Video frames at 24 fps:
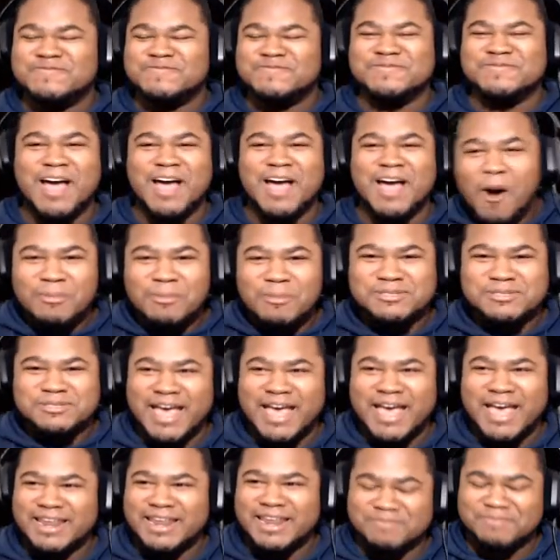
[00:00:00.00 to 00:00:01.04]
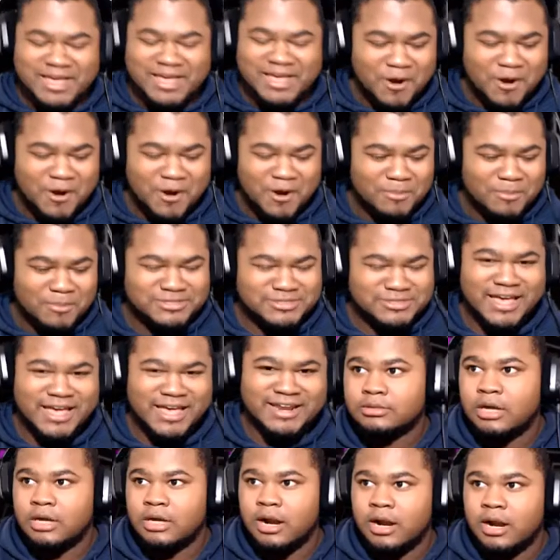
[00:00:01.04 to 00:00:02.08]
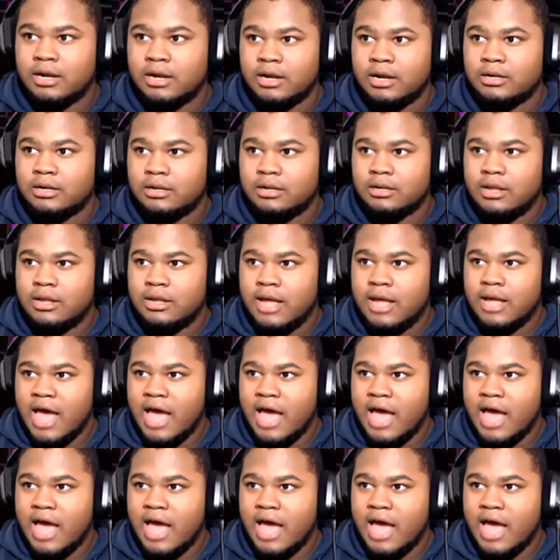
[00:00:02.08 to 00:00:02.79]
I almost had it, man. I almost had it. I,